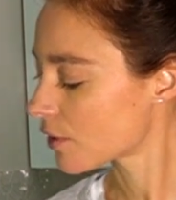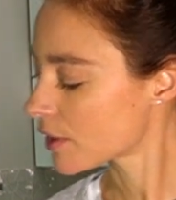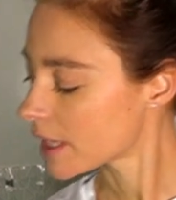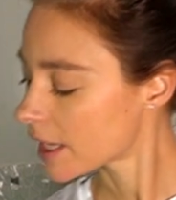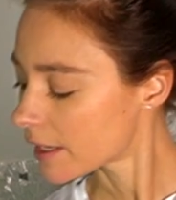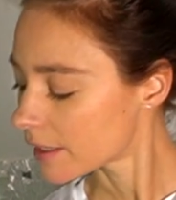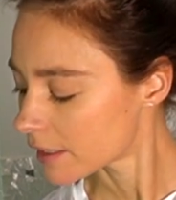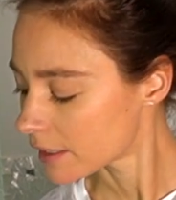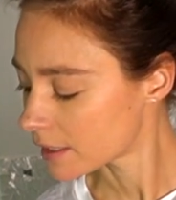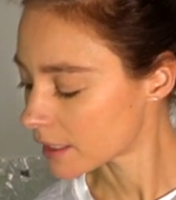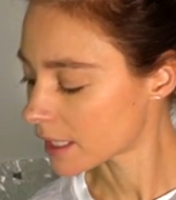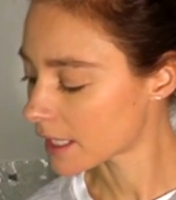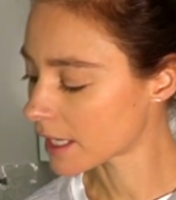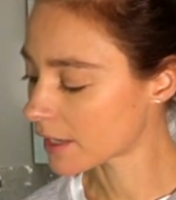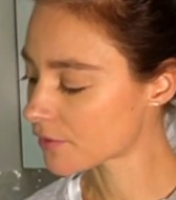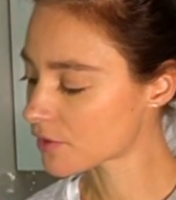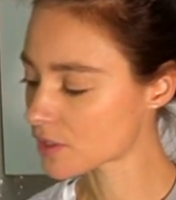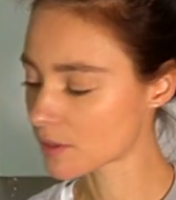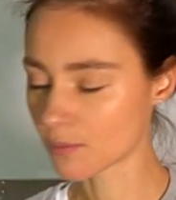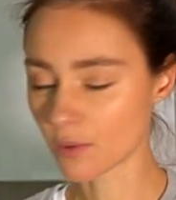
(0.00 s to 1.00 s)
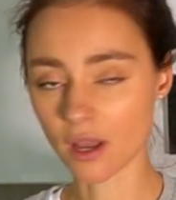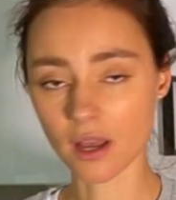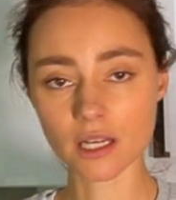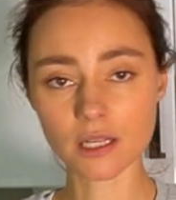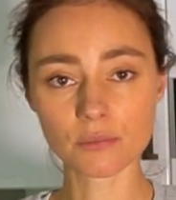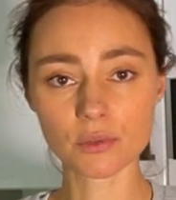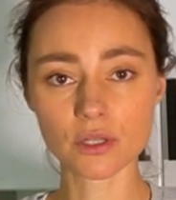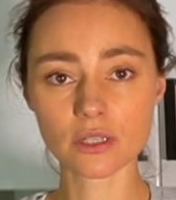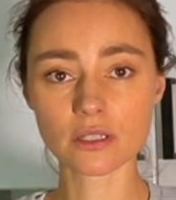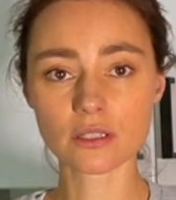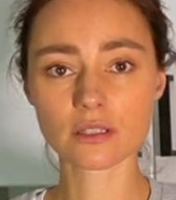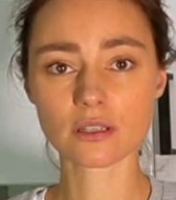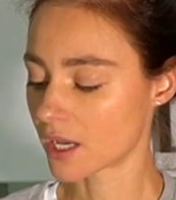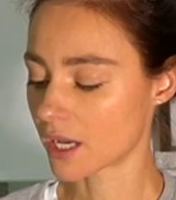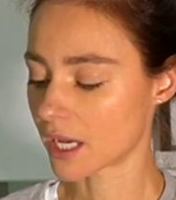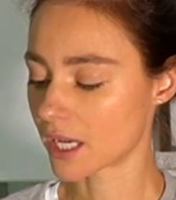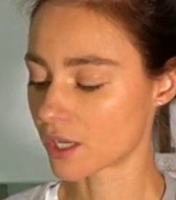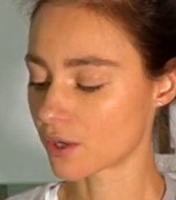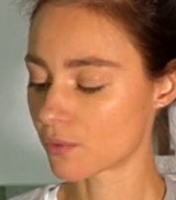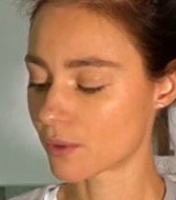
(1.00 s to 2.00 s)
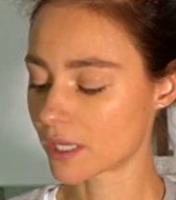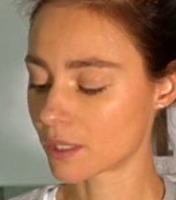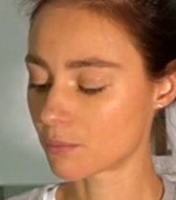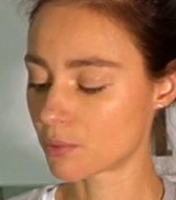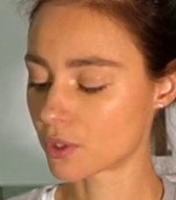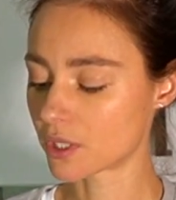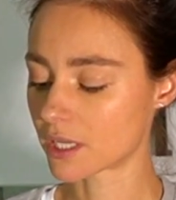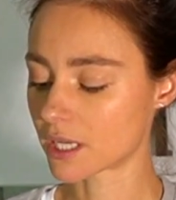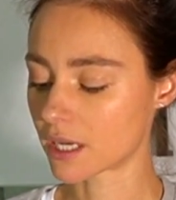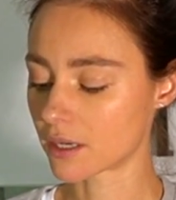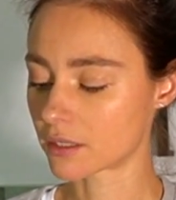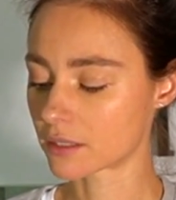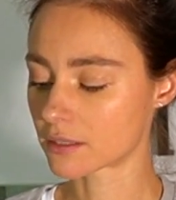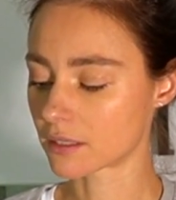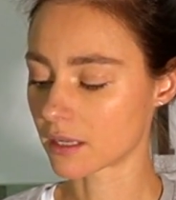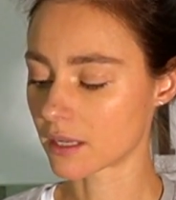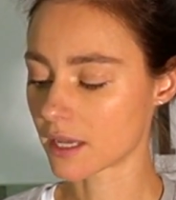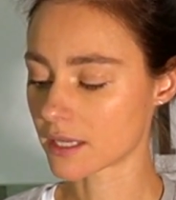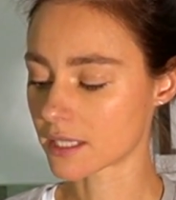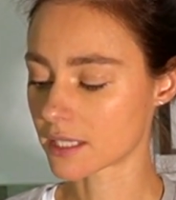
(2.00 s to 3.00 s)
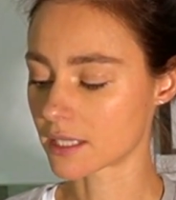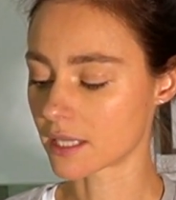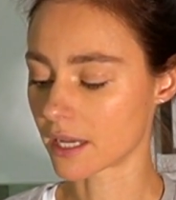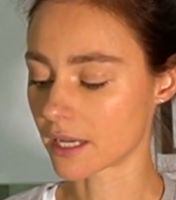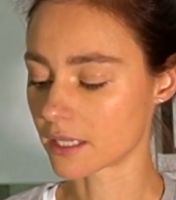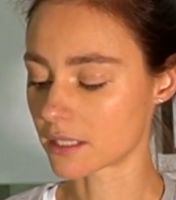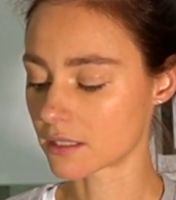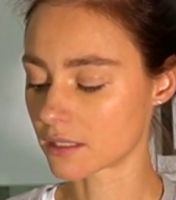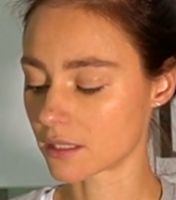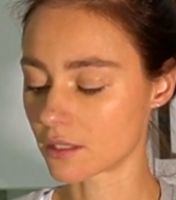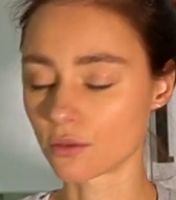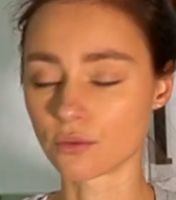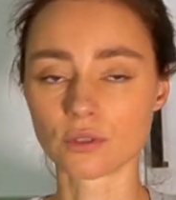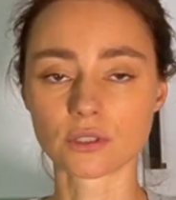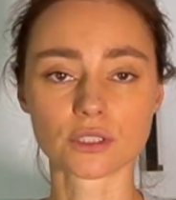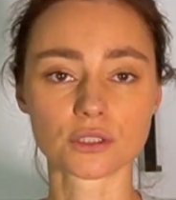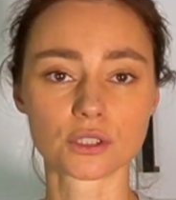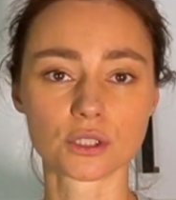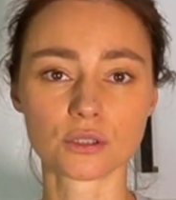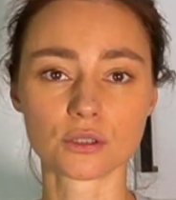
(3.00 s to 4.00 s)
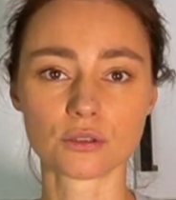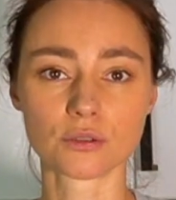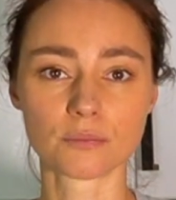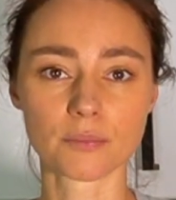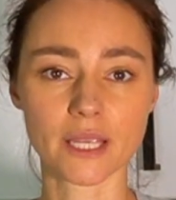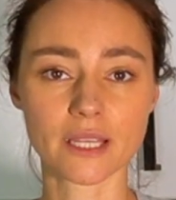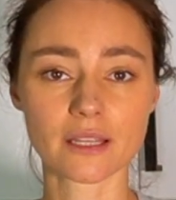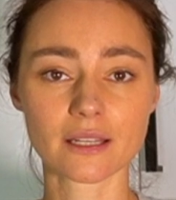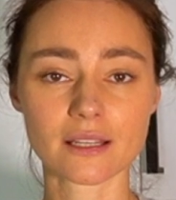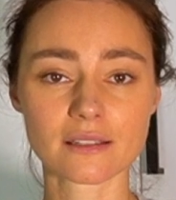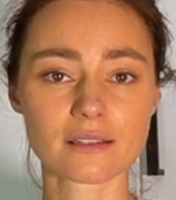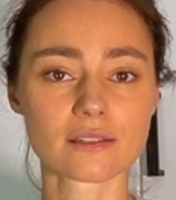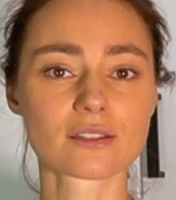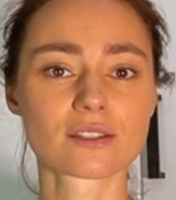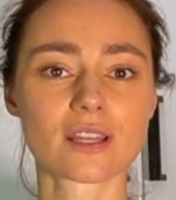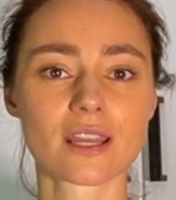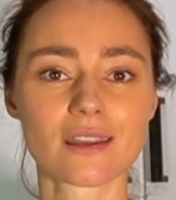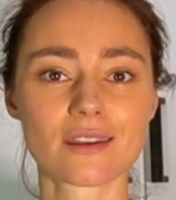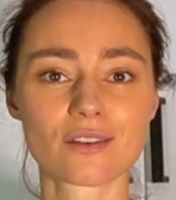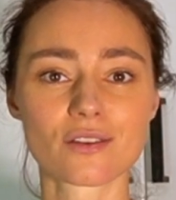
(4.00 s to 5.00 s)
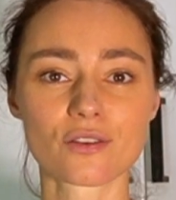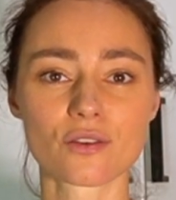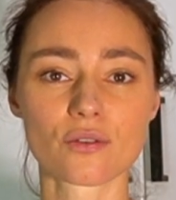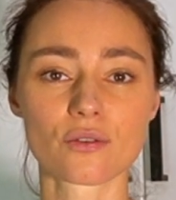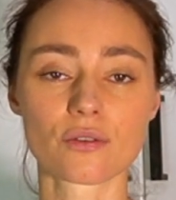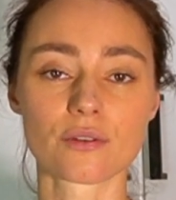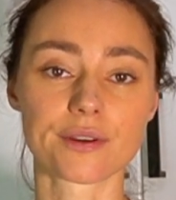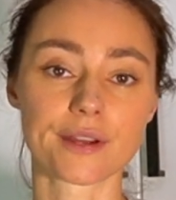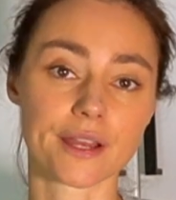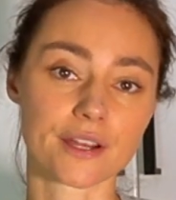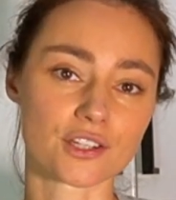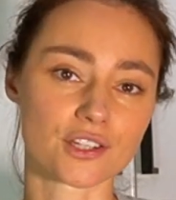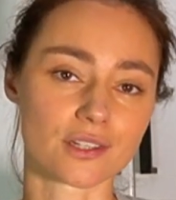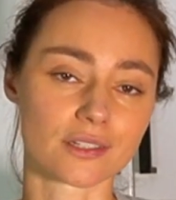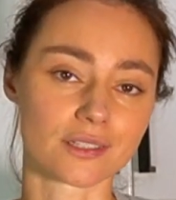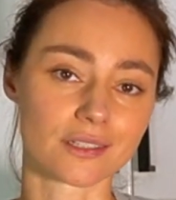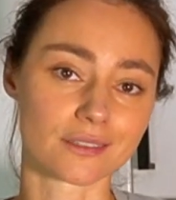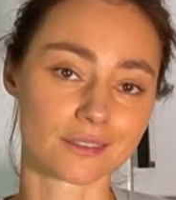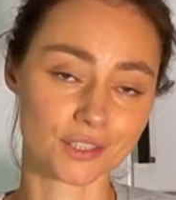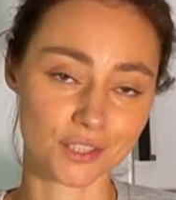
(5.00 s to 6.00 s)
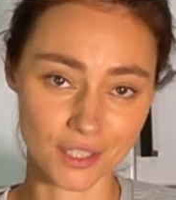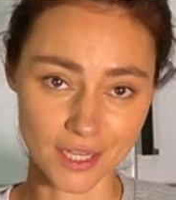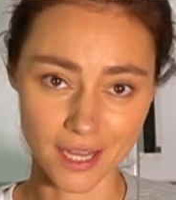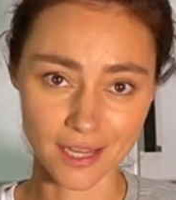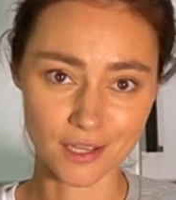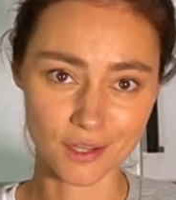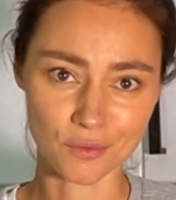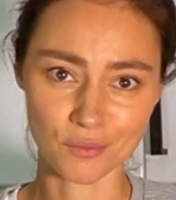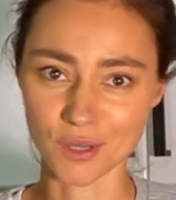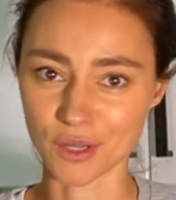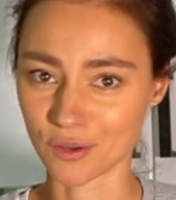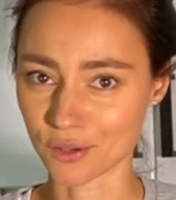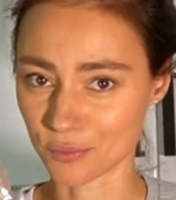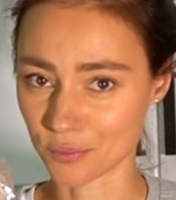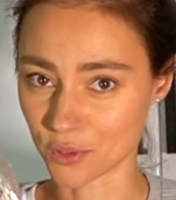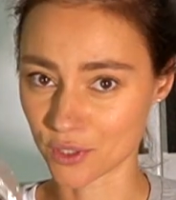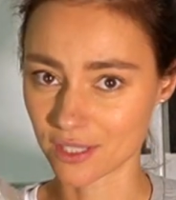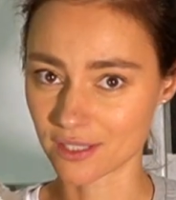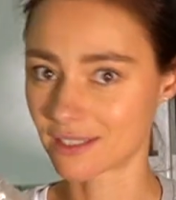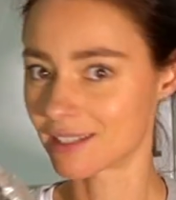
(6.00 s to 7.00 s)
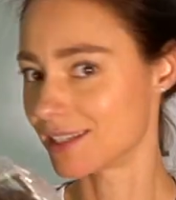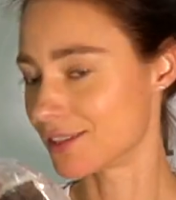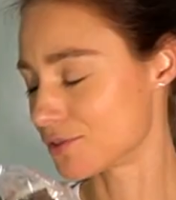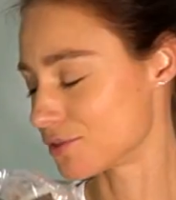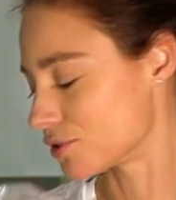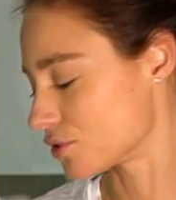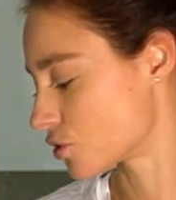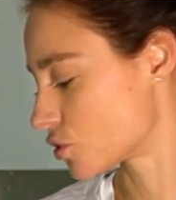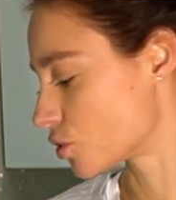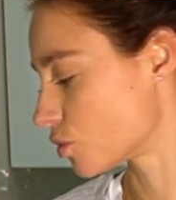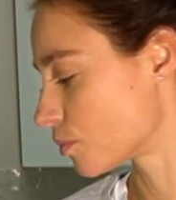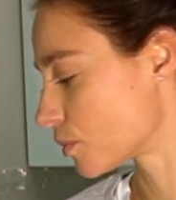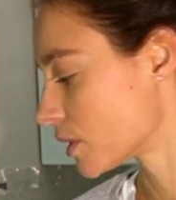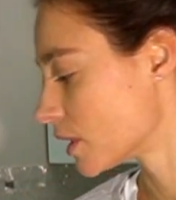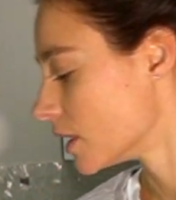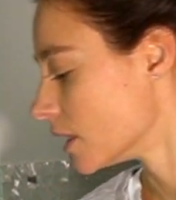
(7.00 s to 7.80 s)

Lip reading: Oh yeah, and I have some halibut. I already put it out last night in order to make it as a steak, or actually today we're gonna put it into the soup.